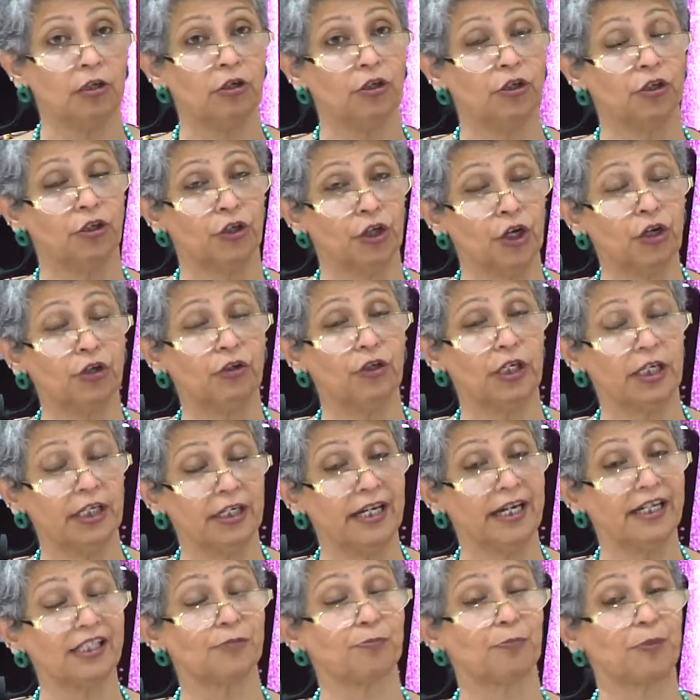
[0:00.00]
You know, he
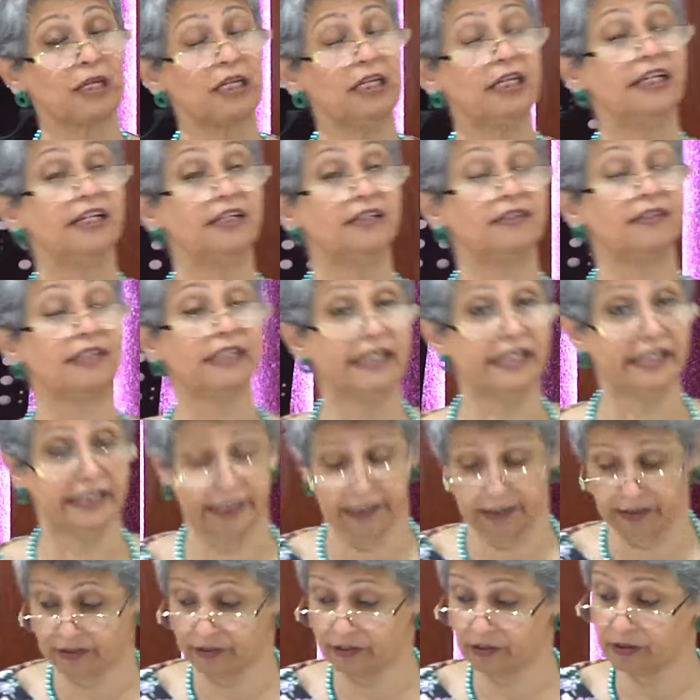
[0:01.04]
does brilliant
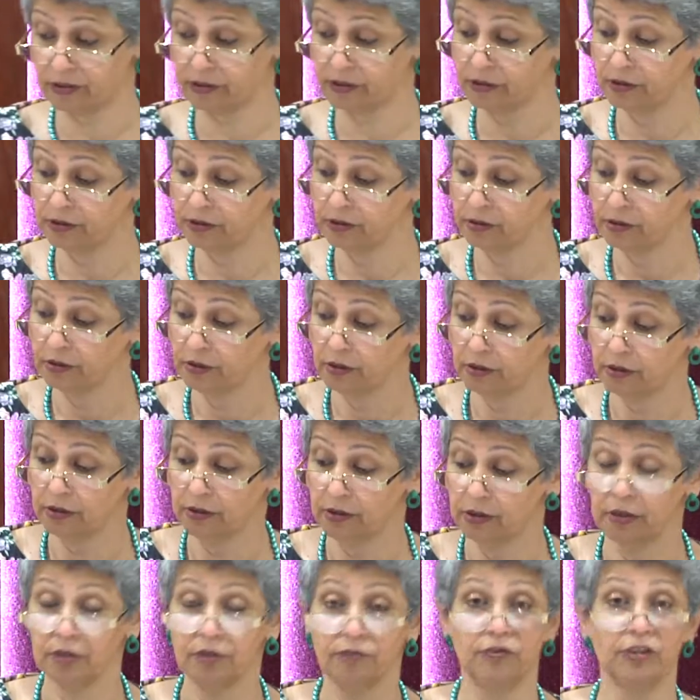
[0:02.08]
things
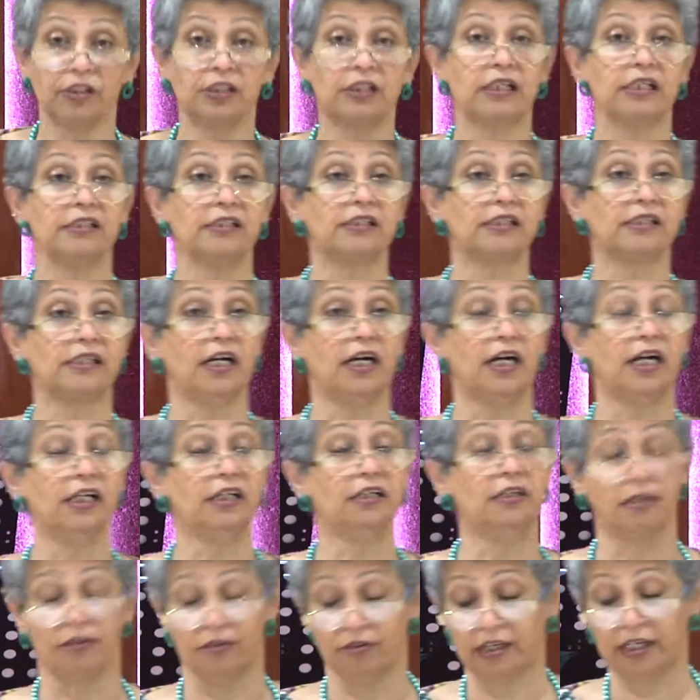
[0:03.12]
with
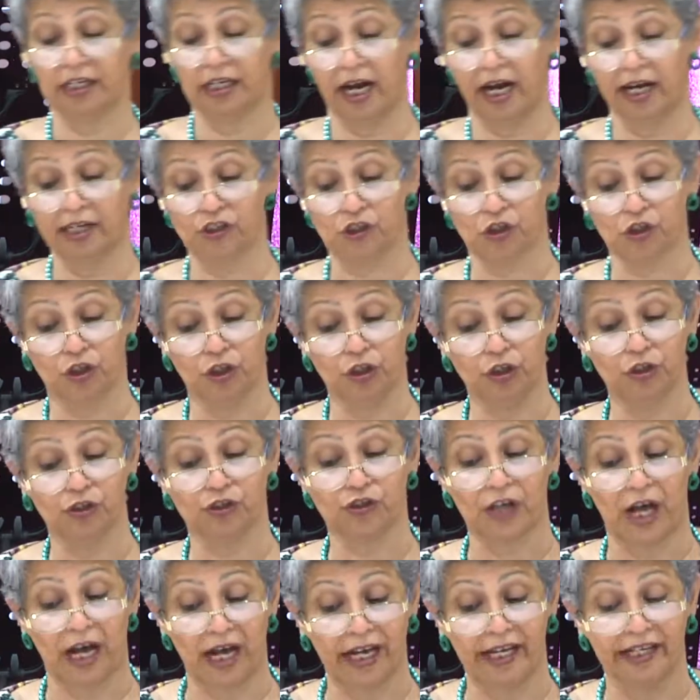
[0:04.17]
concern regards to
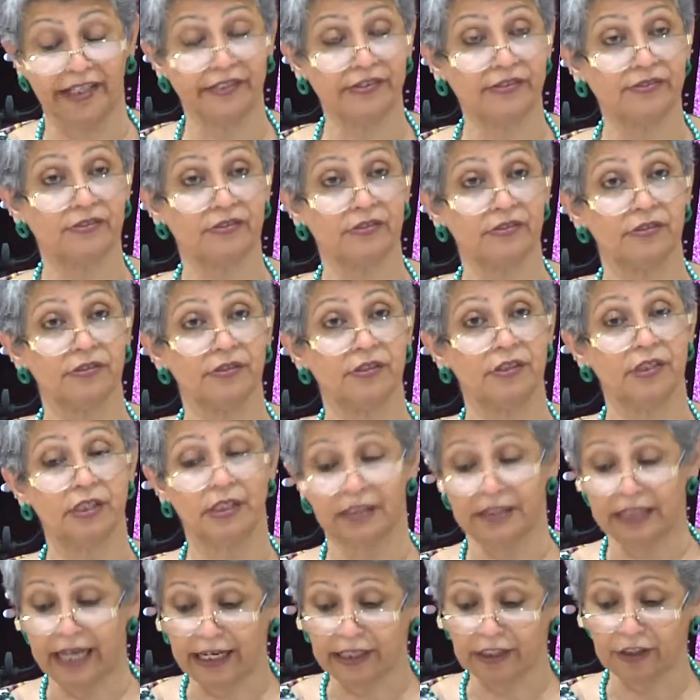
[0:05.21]
science,
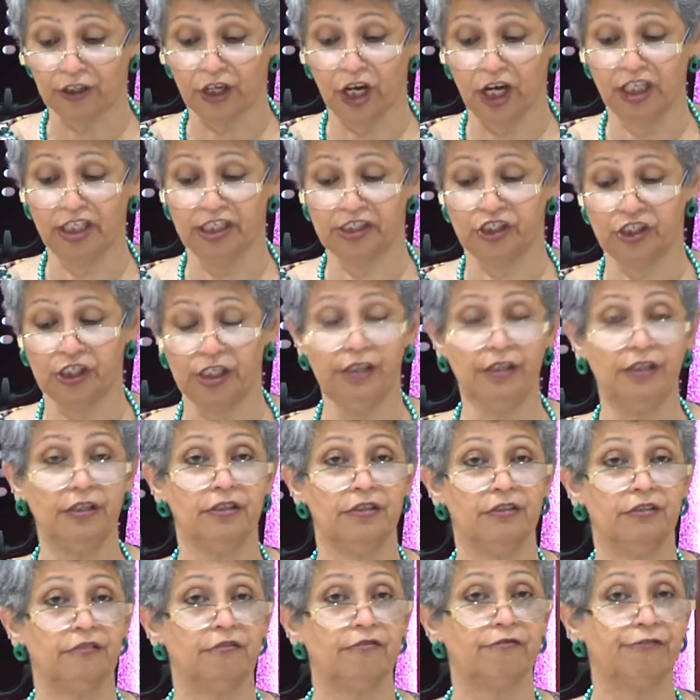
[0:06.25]
technology,
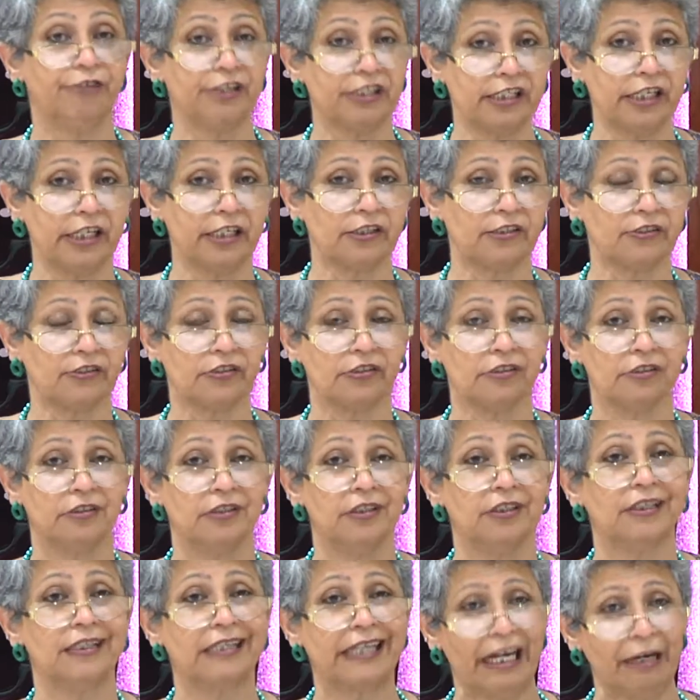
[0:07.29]
physics,
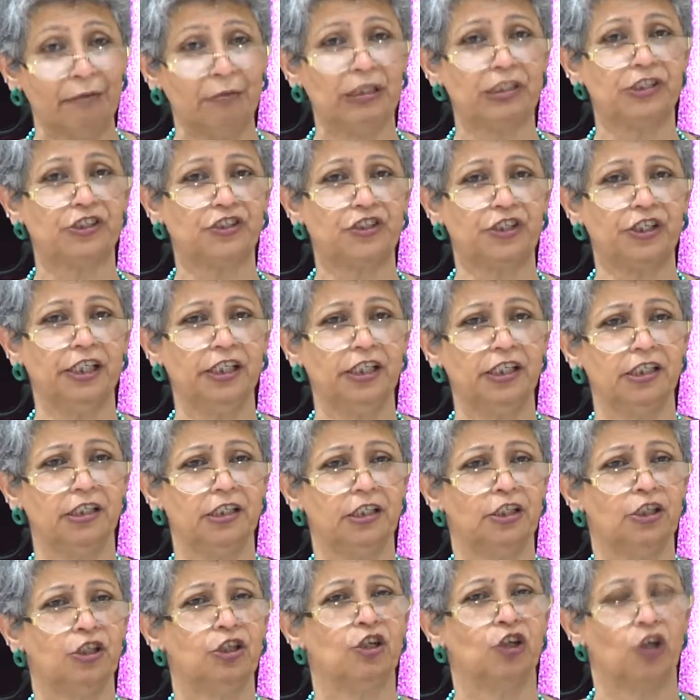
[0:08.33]
chemistry,
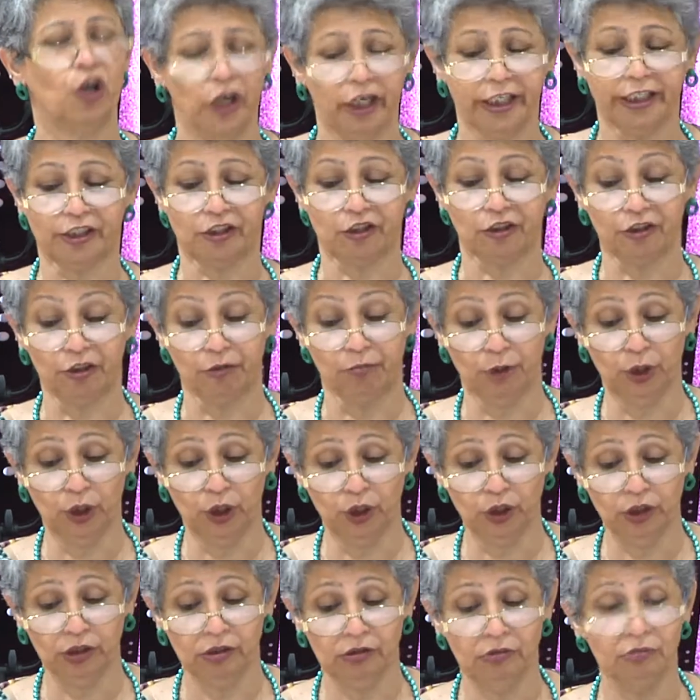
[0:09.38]
going to the
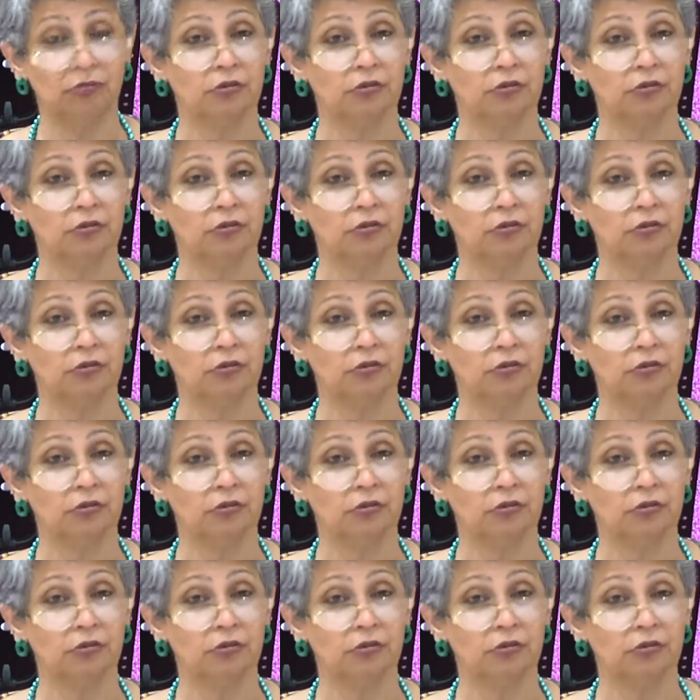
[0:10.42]
moon,